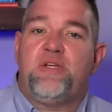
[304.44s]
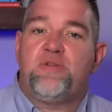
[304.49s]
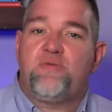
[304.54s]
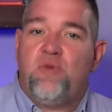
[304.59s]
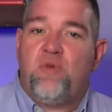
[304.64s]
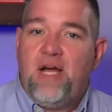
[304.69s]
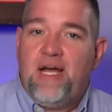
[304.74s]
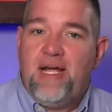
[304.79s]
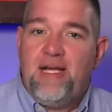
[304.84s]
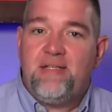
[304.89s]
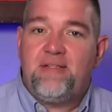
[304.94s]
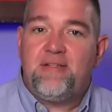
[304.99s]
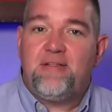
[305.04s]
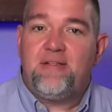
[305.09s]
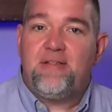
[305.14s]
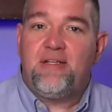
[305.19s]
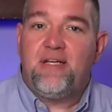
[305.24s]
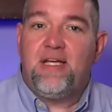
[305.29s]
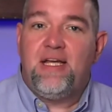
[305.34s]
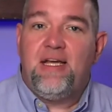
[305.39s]
right.
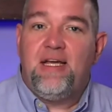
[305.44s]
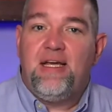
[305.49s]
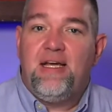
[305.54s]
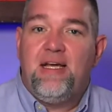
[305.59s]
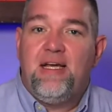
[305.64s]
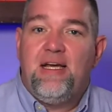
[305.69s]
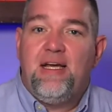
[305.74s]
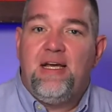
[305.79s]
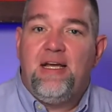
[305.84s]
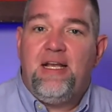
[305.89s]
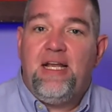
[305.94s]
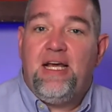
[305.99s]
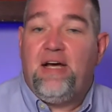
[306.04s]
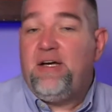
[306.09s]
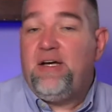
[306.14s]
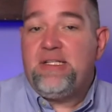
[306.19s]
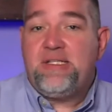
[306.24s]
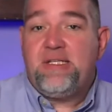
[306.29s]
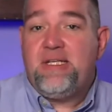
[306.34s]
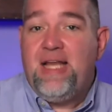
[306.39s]
Now,
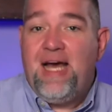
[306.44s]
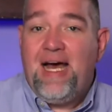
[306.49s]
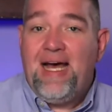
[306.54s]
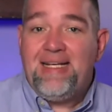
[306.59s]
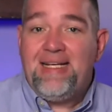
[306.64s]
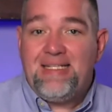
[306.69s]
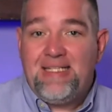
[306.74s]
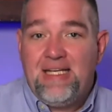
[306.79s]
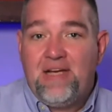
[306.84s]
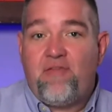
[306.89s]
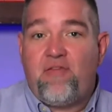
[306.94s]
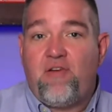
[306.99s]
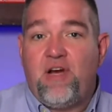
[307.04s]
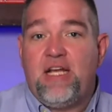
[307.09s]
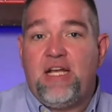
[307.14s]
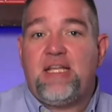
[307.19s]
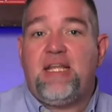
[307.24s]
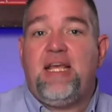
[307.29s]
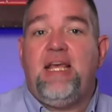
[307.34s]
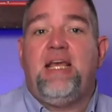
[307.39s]
it's not
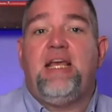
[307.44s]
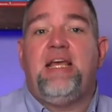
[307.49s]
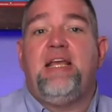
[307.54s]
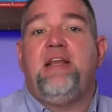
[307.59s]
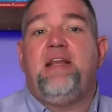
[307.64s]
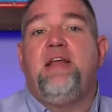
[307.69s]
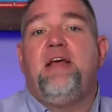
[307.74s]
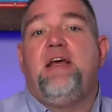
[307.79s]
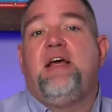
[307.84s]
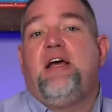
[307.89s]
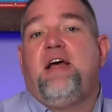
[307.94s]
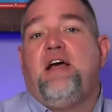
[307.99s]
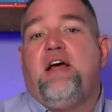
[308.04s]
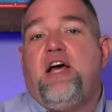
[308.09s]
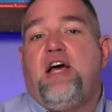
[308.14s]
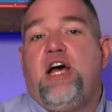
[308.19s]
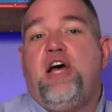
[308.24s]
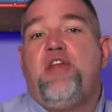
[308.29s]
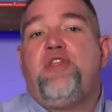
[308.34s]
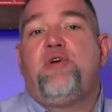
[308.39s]
different in
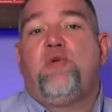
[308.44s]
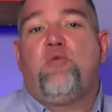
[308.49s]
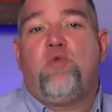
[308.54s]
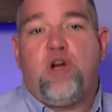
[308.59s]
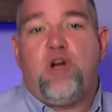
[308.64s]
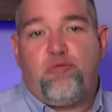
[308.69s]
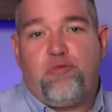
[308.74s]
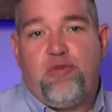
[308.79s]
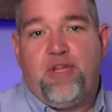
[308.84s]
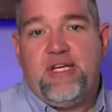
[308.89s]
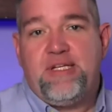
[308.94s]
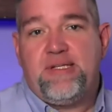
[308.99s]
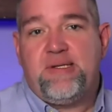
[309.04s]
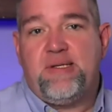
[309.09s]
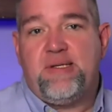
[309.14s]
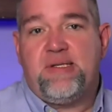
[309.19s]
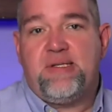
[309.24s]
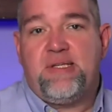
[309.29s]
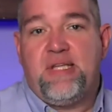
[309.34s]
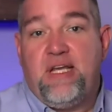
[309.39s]
other
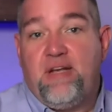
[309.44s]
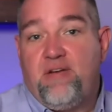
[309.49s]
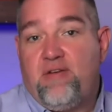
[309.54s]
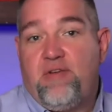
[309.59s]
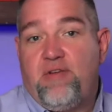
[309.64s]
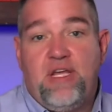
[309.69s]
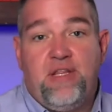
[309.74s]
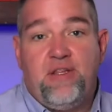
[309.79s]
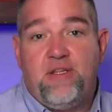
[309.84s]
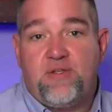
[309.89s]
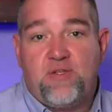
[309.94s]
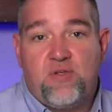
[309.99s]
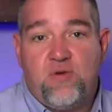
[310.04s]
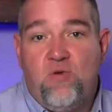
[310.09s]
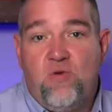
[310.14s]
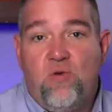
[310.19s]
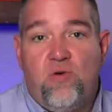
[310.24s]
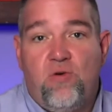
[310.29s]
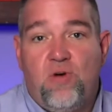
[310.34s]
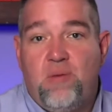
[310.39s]
workplaces than in the
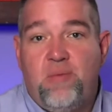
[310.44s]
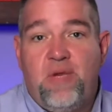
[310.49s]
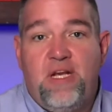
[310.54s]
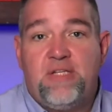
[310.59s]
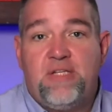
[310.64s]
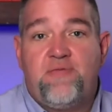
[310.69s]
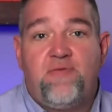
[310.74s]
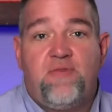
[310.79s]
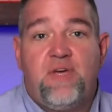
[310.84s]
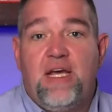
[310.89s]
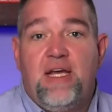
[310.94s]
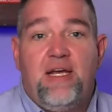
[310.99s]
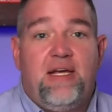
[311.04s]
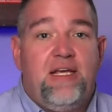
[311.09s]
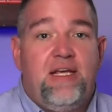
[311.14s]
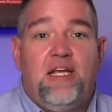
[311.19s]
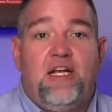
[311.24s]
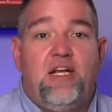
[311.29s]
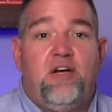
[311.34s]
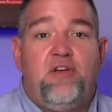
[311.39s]
school. I mean, it's,
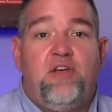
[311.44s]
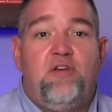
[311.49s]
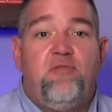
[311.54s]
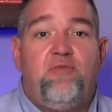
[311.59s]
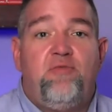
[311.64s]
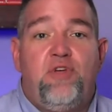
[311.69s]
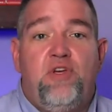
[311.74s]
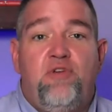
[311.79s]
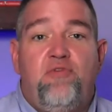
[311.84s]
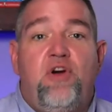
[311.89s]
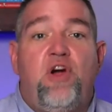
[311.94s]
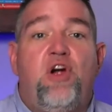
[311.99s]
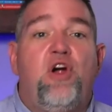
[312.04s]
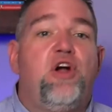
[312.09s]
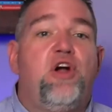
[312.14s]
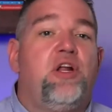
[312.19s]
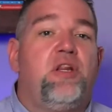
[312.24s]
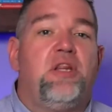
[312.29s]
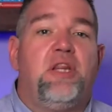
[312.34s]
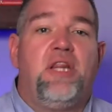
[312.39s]
you've
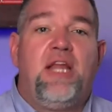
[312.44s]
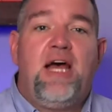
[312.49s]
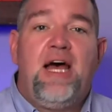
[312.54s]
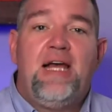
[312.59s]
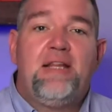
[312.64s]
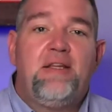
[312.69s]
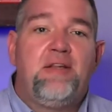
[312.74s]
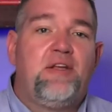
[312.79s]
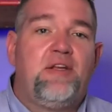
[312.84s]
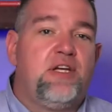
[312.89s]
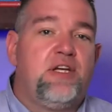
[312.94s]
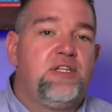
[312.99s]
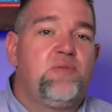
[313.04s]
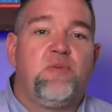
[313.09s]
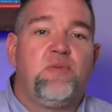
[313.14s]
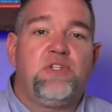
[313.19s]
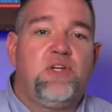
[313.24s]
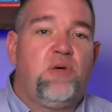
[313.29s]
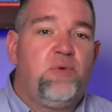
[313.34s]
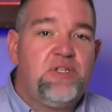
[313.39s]
heard a lot that the
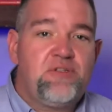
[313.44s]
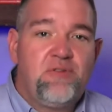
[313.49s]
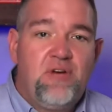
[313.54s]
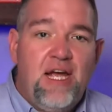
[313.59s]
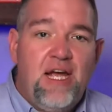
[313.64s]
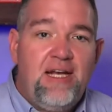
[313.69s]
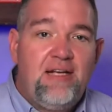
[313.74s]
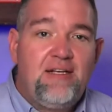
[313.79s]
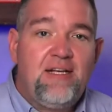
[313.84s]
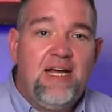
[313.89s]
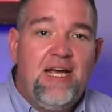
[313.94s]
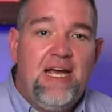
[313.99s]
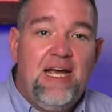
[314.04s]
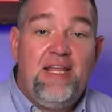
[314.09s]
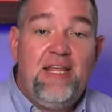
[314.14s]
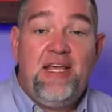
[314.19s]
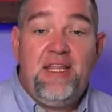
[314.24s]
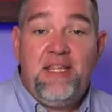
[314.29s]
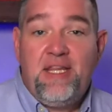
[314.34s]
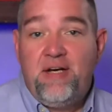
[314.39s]
customer is always right,
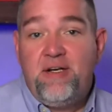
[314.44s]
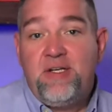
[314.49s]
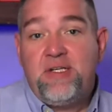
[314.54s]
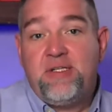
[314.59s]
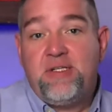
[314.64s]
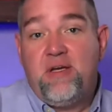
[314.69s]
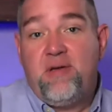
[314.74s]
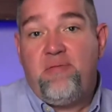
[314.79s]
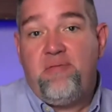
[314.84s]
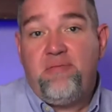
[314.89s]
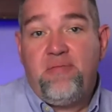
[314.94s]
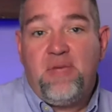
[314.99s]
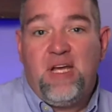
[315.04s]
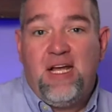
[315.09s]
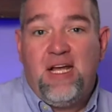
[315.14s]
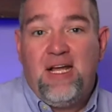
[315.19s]
and there's some